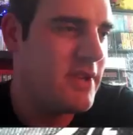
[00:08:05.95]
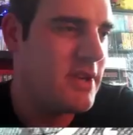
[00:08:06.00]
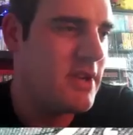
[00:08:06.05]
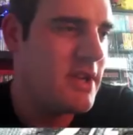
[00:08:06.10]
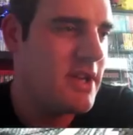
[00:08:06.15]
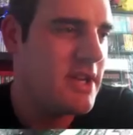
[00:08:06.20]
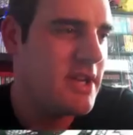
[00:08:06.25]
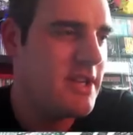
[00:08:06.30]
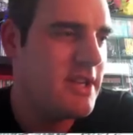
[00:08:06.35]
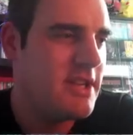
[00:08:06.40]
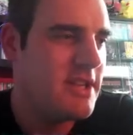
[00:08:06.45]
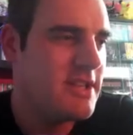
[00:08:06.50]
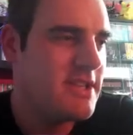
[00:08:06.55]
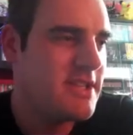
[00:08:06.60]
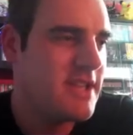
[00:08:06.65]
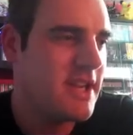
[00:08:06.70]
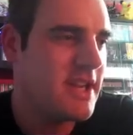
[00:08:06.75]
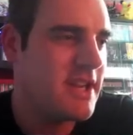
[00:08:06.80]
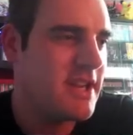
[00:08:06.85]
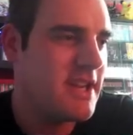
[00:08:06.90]
like, and then the
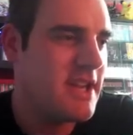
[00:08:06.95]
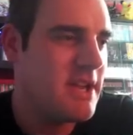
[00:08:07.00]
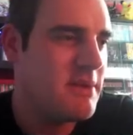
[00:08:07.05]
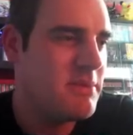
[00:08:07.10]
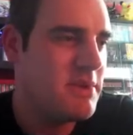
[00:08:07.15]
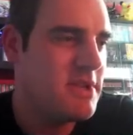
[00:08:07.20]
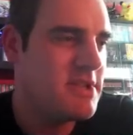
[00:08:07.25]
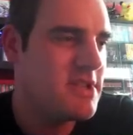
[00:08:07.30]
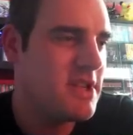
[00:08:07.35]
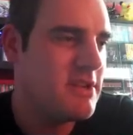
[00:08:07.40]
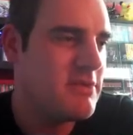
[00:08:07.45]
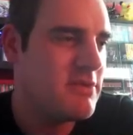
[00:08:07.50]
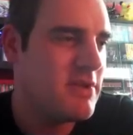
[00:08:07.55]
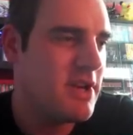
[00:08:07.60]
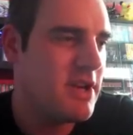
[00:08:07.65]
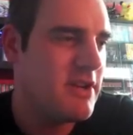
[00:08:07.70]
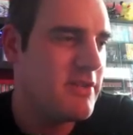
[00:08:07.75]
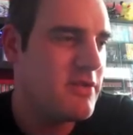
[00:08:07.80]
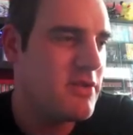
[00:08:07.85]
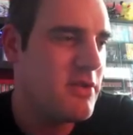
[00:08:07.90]
second lap you say,
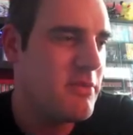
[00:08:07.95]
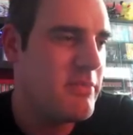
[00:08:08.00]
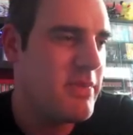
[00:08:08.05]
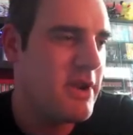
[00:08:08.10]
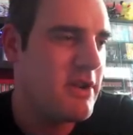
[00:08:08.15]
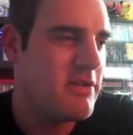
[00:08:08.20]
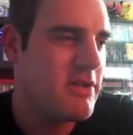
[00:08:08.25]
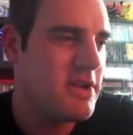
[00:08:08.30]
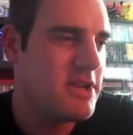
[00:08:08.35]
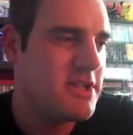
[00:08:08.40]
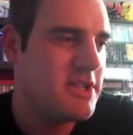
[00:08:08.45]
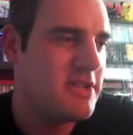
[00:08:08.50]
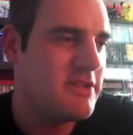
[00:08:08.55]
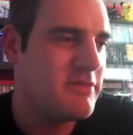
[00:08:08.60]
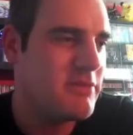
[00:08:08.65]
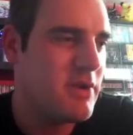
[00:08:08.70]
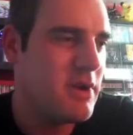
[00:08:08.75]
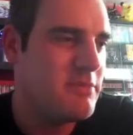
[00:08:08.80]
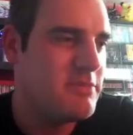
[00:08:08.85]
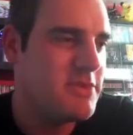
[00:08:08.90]
right, I've got a better idea of
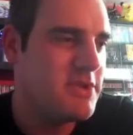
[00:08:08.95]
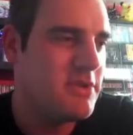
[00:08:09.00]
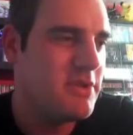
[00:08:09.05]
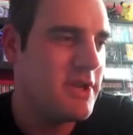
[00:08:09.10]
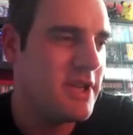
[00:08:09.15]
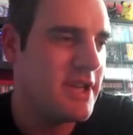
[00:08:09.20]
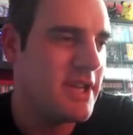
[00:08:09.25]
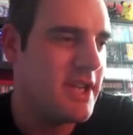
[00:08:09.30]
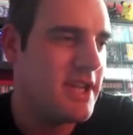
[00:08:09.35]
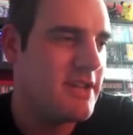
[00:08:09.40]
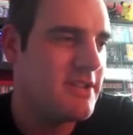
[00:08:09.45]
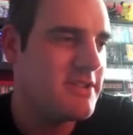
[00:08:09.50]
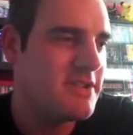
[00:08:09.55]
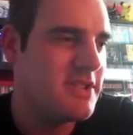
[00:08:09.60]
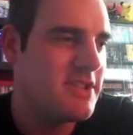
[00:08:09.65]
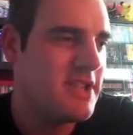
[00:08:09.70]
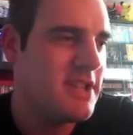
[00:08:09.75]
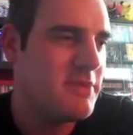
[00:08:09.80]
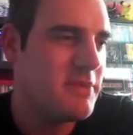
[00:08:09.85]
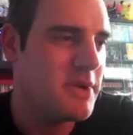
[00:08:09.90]
what I'm doing now, so
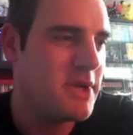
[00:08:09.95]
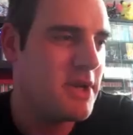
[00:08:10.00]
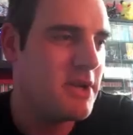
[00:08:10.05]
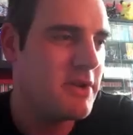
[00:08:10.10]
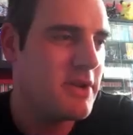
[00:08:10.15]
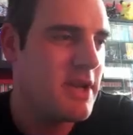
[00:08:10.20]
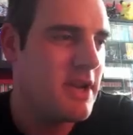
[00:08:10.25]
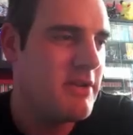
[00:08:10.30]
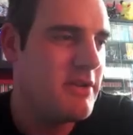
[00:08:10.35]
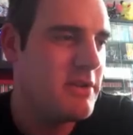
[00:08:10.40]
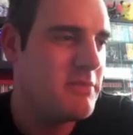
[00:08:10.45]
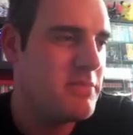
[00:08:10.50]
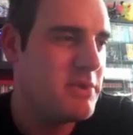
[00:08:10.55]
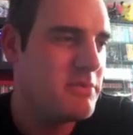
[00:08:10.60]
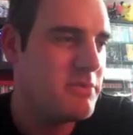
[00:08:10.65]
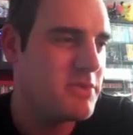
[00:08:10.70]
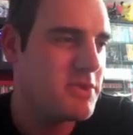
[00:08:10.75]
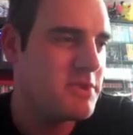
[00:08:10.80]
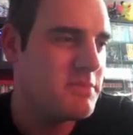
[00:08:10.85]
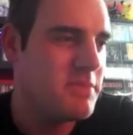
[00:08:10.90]
there we go, carrying a bit
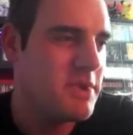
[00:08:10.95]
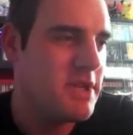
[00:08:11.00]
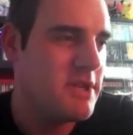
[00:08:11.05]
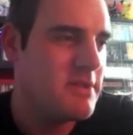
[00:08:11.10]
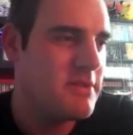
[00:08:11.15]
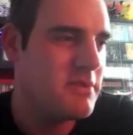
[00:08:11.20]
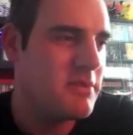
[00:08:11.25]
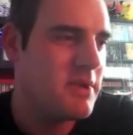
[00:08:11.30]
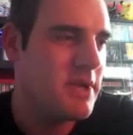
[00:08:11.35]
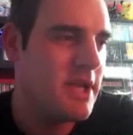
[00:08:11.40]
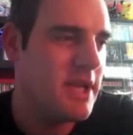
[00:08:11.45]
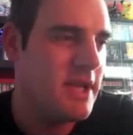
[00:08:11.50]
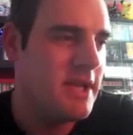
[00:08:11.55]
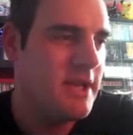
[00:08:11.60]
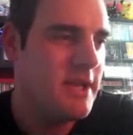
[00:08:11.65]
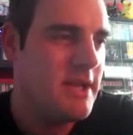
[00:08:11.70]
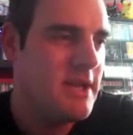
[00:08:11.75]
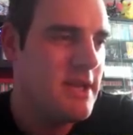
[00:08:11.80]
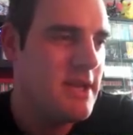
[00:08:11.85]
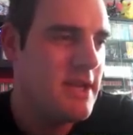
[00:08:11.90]
more speed through here.
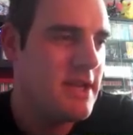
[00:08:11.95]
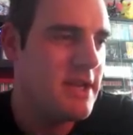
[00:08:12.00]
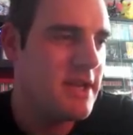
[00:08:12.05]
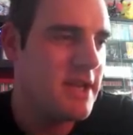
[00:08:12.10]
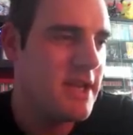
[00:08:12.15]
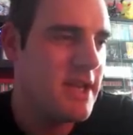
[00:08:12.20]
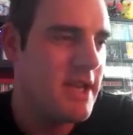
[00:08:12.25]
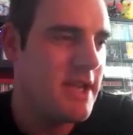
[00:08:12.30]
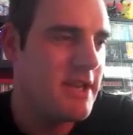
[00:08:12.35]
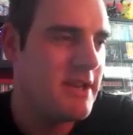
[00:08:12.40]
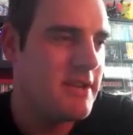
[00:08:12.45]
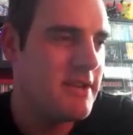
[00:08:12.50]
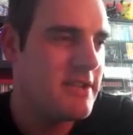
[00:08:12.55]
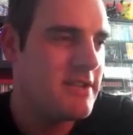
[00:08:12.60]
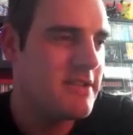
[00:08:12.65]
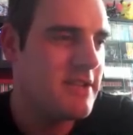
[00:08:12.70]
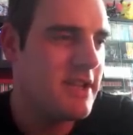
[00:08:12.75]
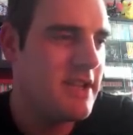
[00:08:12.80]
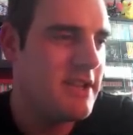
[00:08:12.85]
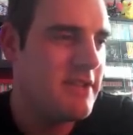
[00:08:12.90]
And again,
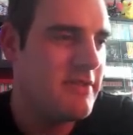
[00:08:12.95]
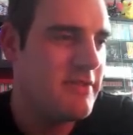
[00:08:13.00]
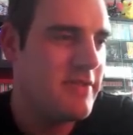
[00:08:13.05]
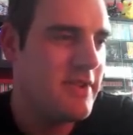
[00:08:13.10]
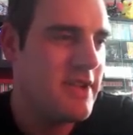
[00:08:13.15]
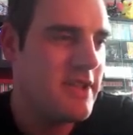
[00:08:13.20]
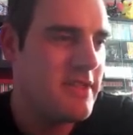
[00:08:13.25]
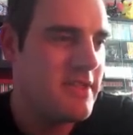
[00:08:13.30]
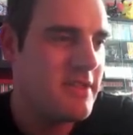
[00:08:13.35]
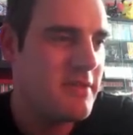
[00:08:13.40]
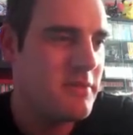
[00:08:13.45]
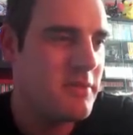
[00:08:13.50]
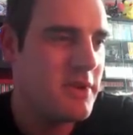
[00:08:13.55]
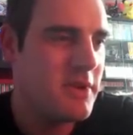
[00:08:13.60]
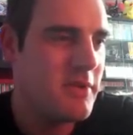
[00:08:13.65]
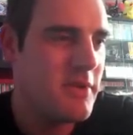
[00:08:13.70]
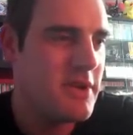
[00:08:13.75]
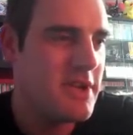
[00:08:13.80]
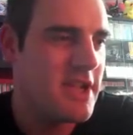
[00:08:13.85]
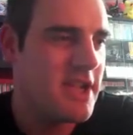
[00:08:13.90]
staying in 5th, we
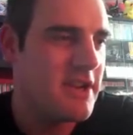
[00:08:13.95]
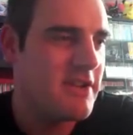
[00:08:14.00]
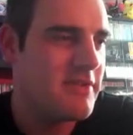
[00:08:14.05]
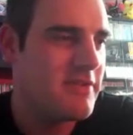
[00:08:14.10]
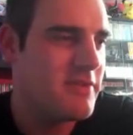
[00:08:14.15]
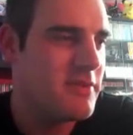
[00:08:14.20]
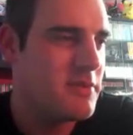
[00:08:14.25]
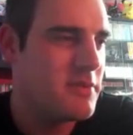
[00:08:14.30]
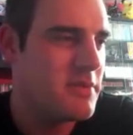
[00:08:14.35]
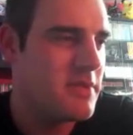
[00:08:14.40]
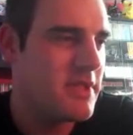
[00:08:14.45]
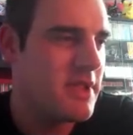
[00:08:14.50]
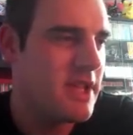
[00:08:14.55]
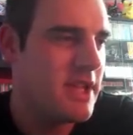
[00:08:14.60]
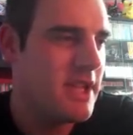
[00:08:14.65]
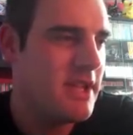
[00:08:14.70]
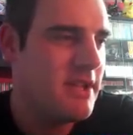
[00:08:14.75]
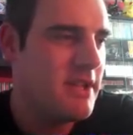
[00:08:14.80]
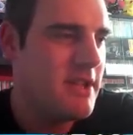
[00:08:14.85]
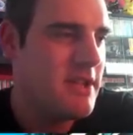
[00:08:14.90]
went down to 4th
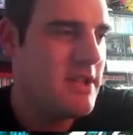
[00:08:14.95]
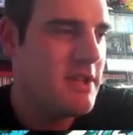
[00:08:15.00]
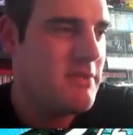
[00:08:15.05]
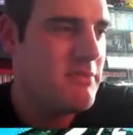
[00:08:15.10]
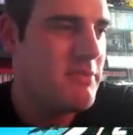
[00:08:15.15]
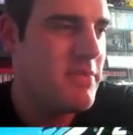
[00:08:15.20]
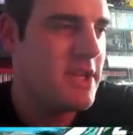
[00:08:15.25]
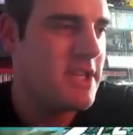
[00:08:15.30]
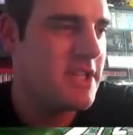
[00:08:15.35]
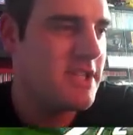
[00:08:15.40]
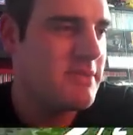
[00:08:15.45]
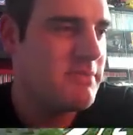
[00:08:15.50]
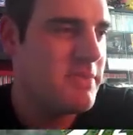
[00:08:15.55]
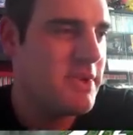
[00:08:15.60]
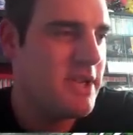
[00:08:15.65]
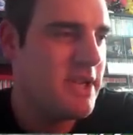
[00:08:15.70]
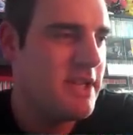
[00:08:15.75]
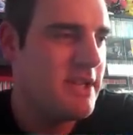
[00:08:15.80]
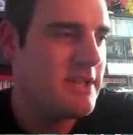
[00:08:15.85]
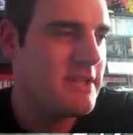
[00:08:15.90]
there, better
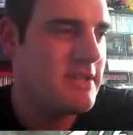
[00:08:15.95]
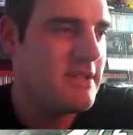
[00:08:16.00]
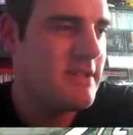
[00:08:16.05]
speed.